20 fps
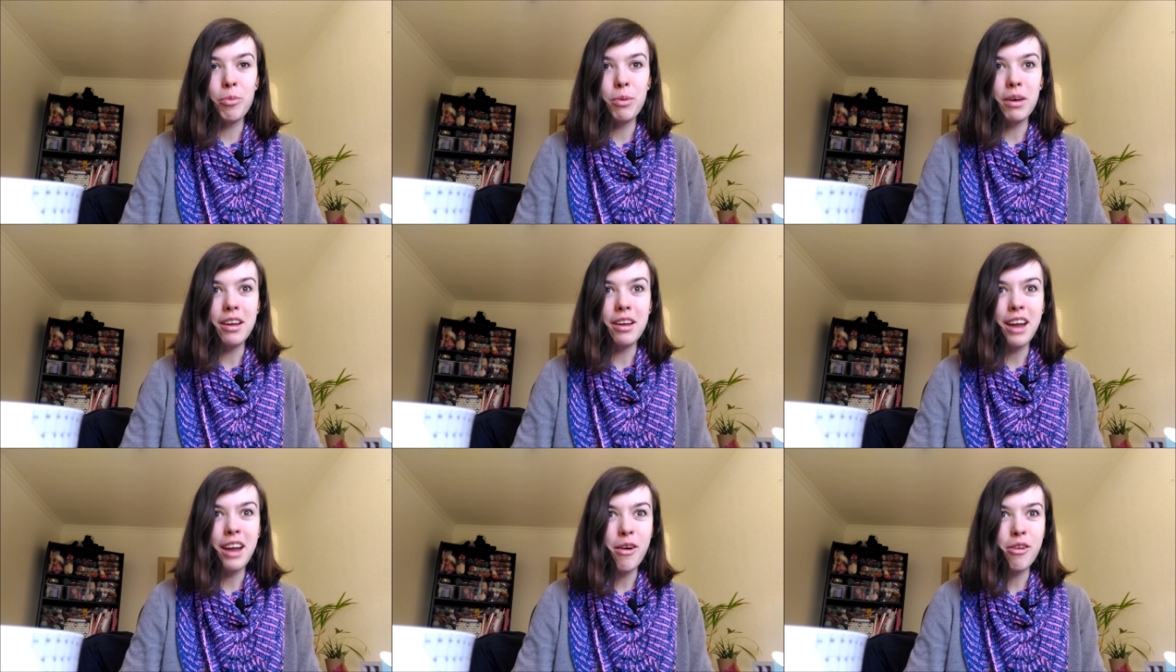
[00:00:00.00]

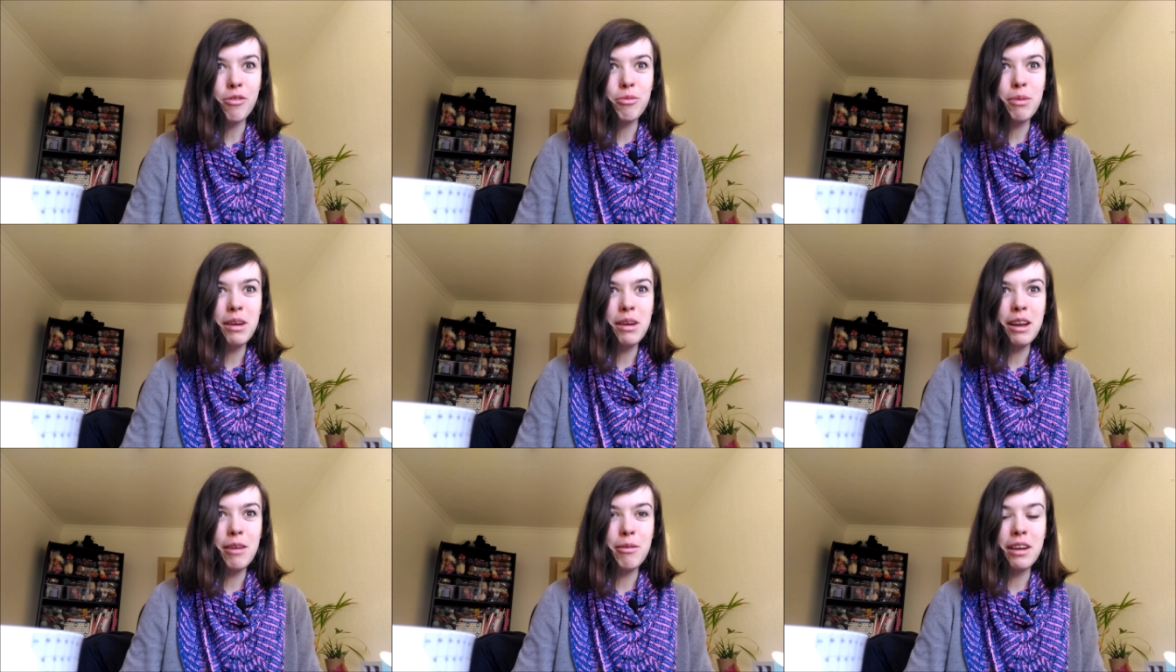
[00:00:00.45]
But I was
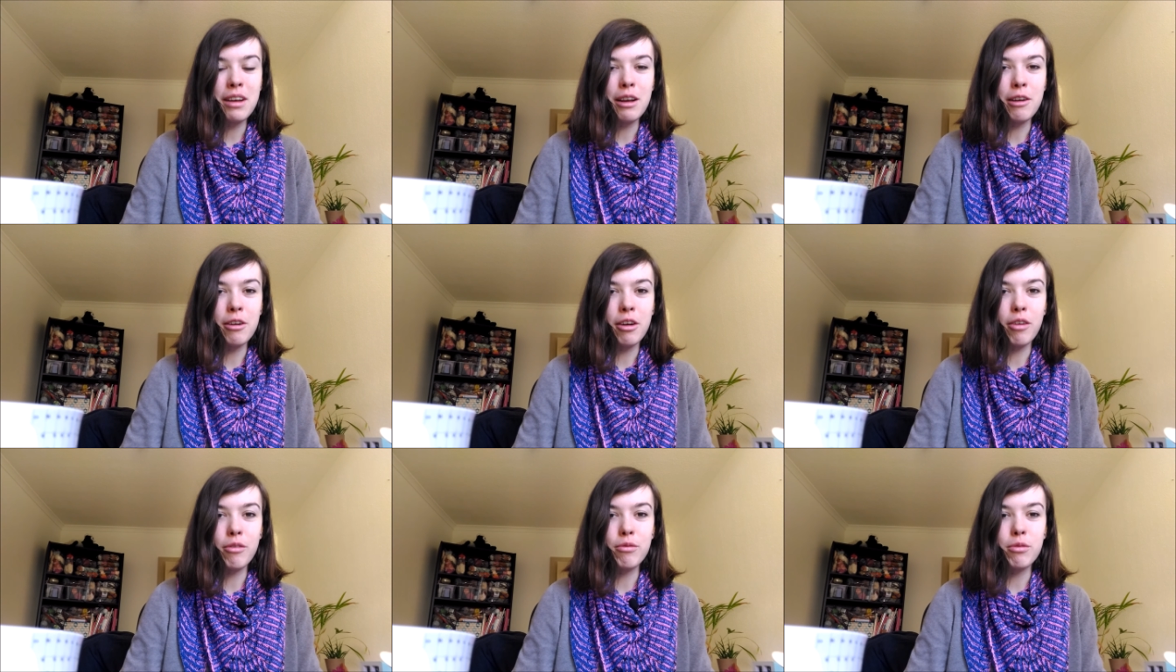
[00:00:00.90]
really, really
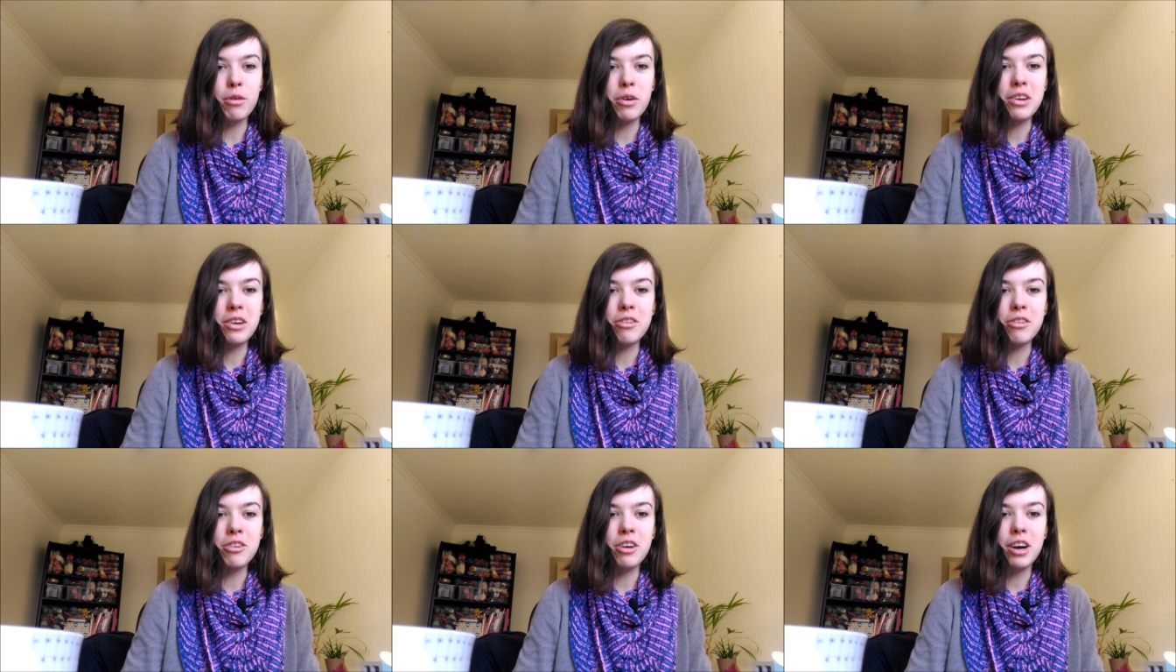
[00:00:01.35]
looking
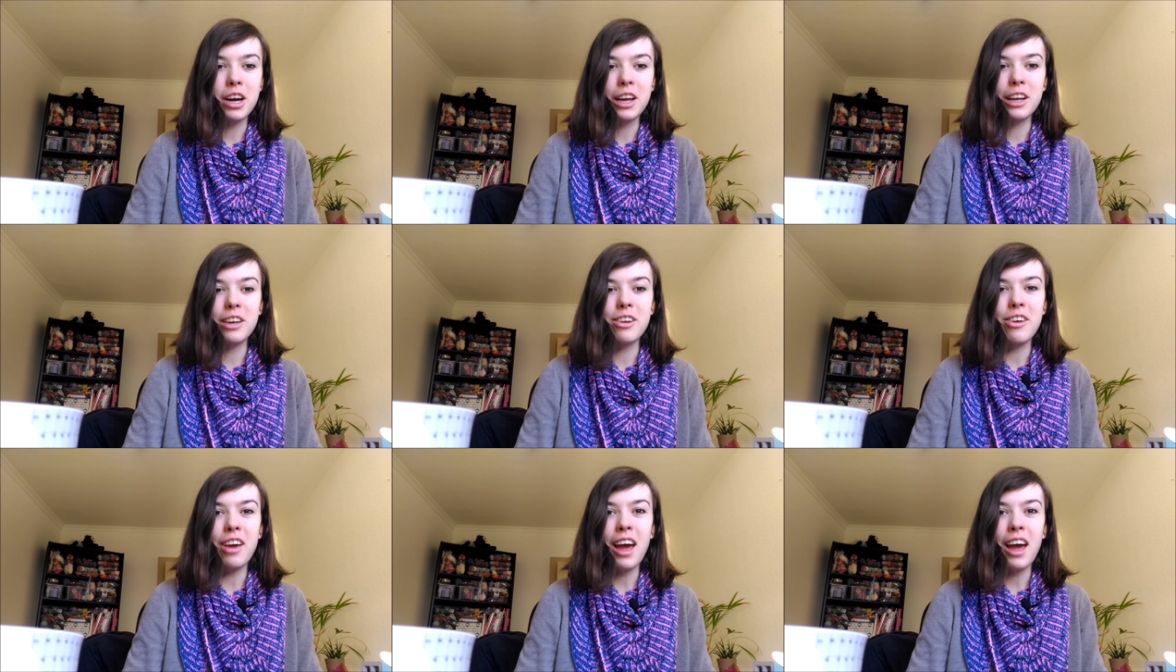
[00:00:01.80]
forward to talking to